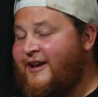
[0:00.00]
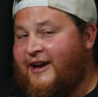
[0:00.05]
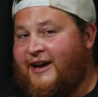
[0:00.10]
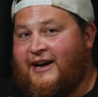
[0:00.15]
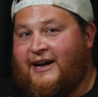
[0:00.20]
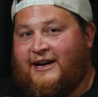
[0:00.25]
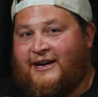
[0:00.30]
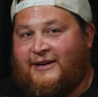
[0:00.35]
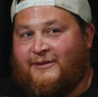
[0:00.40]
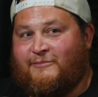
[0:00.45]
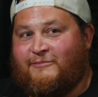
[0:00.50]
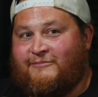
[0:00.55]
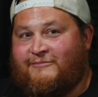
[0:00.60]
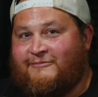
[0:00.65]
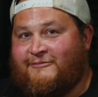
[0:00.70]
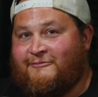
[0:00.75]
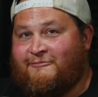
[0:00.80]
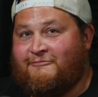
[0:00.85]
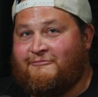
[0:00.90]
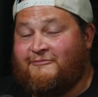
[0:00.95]

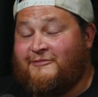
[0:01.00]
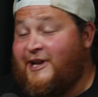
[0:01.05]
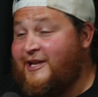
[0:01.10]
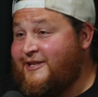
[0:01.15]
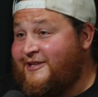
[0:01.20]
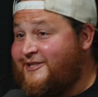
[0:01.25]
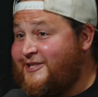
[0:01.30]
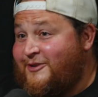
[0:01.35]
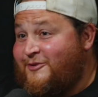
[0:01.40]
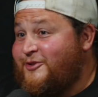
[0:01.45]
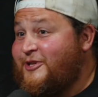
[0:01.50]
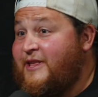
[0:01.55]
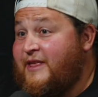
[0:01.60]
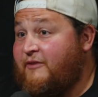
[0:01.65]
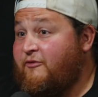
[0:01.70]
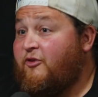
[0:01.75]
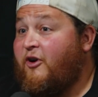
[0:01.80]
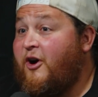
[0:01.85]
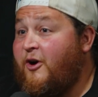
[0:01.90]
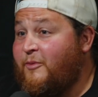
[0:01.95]
Not to say there's
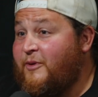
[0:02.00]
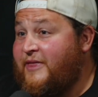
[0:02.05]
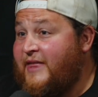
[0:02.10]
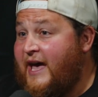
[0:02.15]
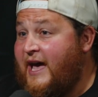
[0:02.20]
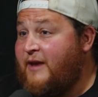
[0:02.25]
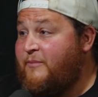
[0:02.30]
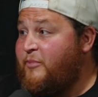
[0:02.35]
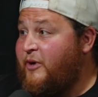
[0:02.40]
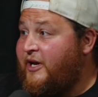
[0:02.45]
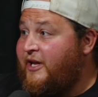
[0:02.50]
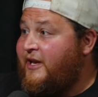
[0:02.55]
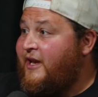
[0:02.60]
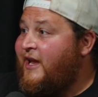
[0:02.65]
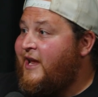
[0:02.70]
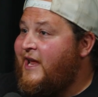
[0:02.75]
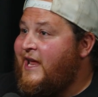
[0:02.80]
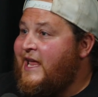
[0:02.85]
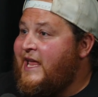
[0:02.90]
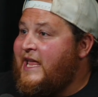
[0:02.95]
anything wrong with that, but
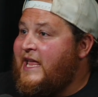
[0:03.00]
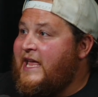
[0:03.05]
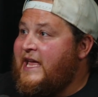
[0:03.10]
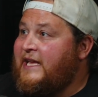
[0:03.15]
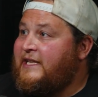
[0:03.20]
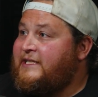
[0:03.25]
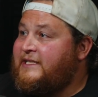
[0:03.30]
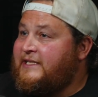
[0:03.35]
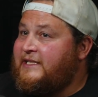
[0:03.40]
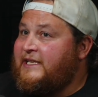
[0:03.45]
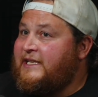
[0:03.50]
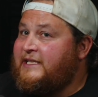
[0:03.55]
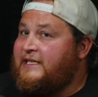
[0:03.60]
it's,